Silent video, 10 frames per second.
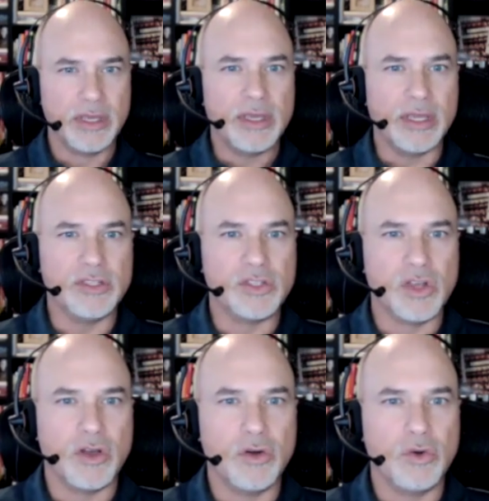And
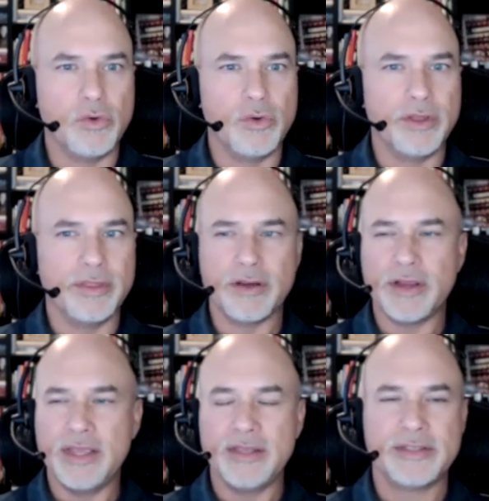so there
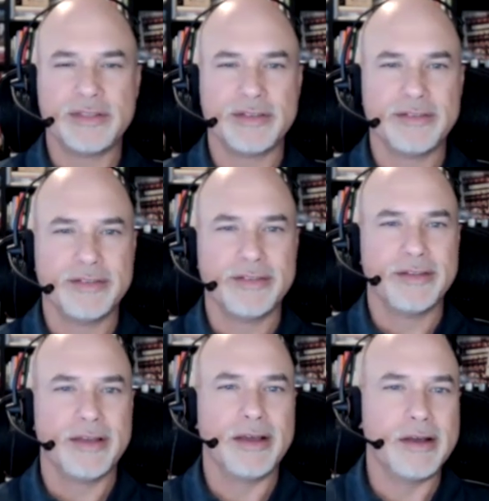is
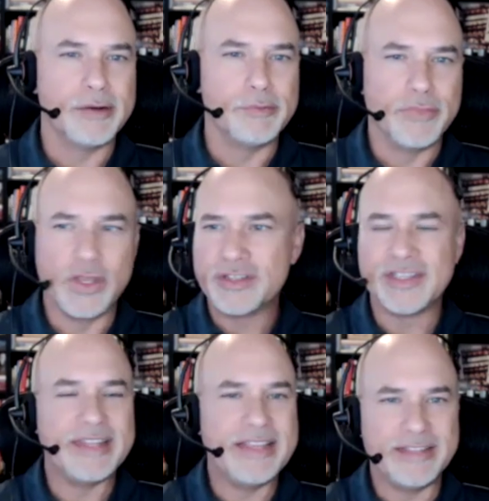a
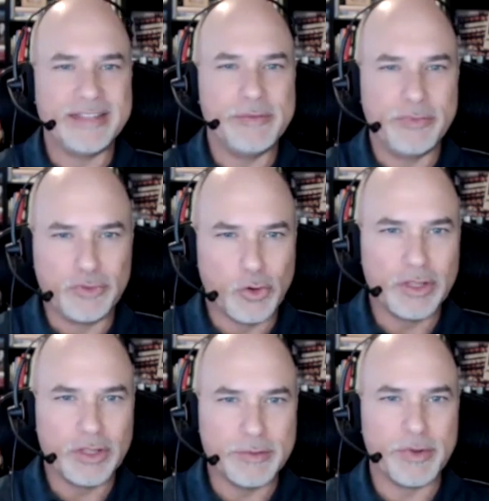need to
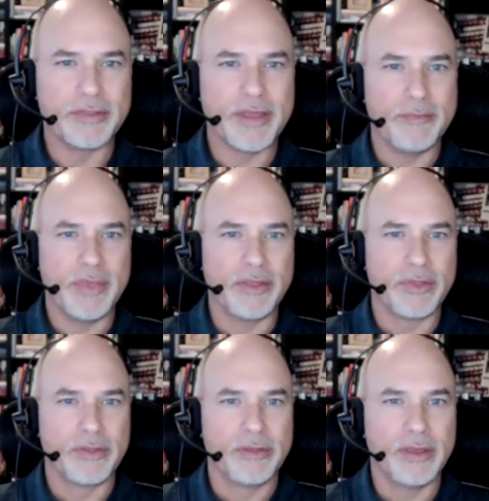totally debunk that
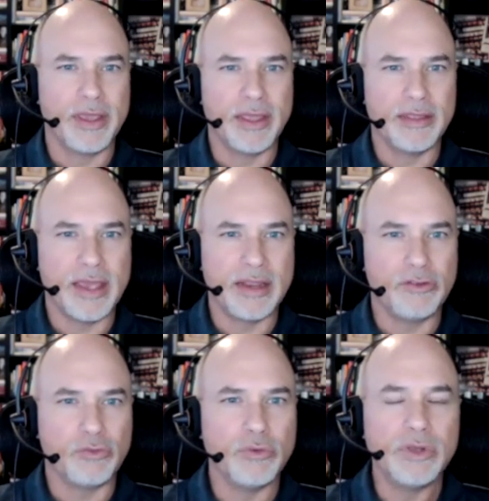myth. And that
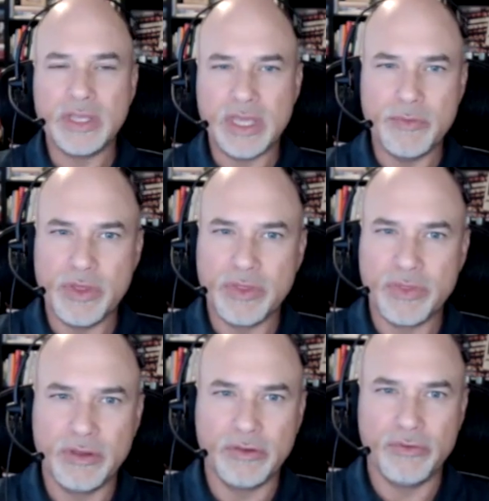is really keeping
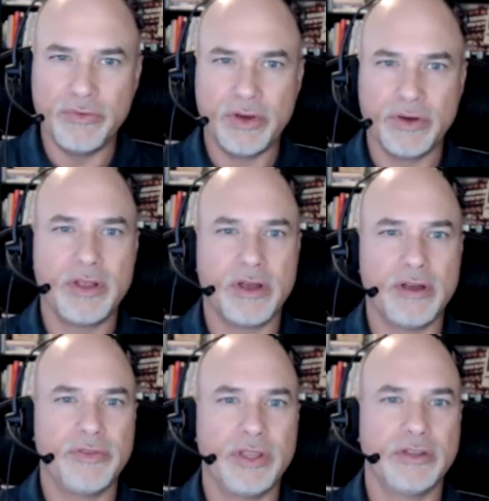things very
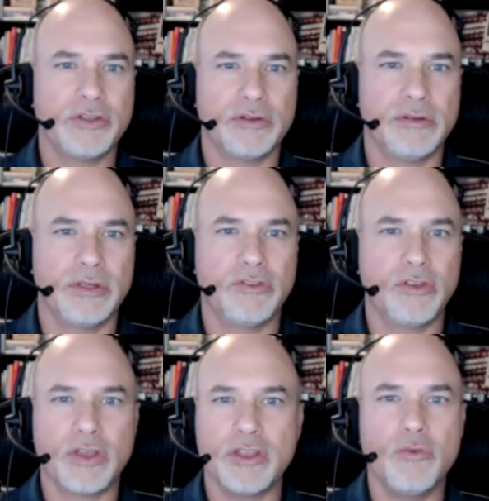confidential. And
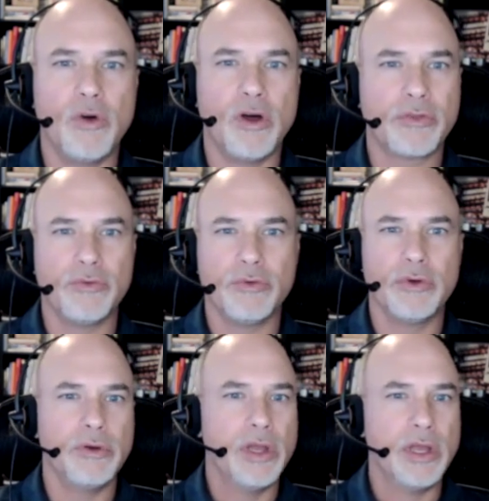so can you walk through